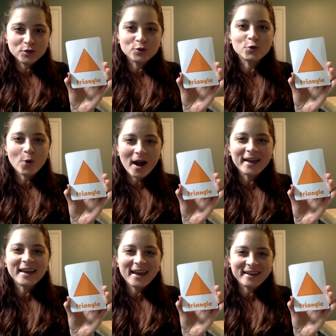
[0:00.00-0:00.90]

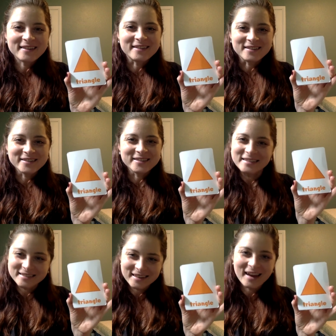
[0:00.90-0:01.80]
Triangle.
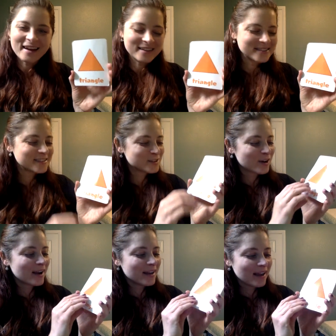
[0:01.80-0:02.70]
Yeah, it's a
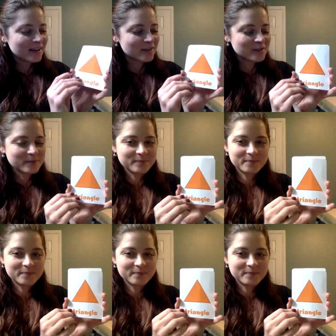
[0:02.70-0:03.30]
triangle.